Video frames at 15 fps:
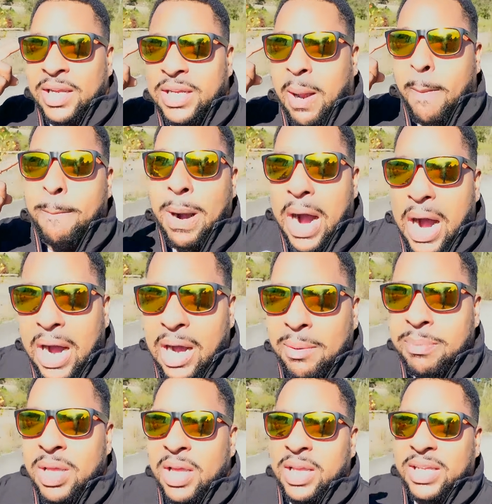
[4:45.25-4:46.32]
Your
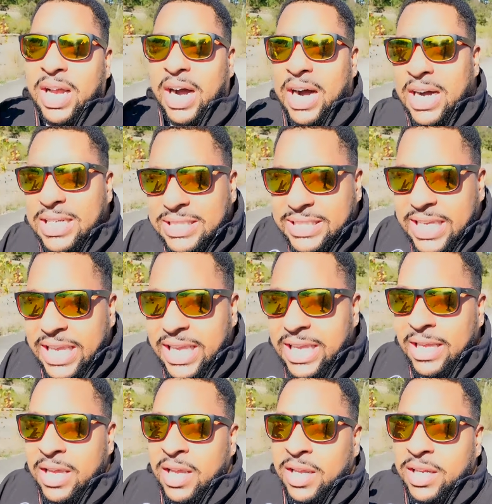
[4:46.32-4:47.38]
mom, your
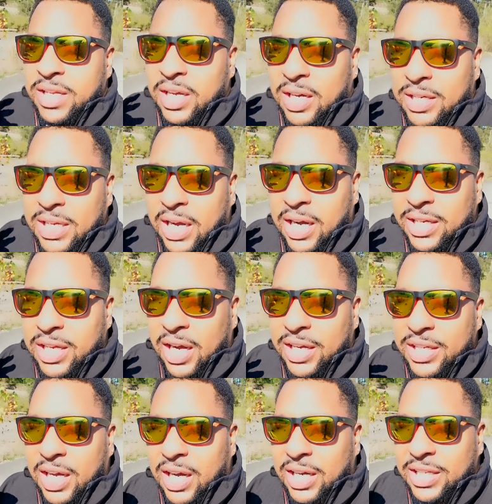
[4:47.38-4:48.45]
auntie,
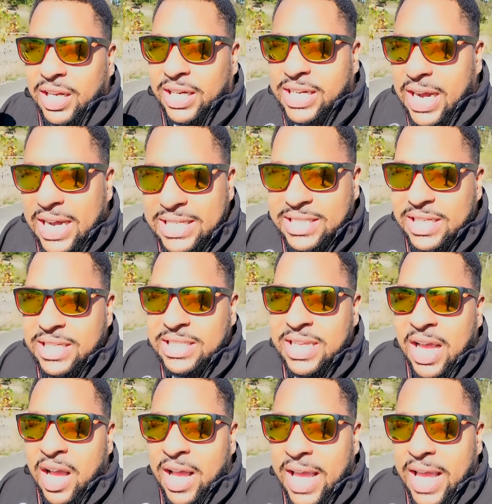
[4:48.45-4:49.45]
your cousins,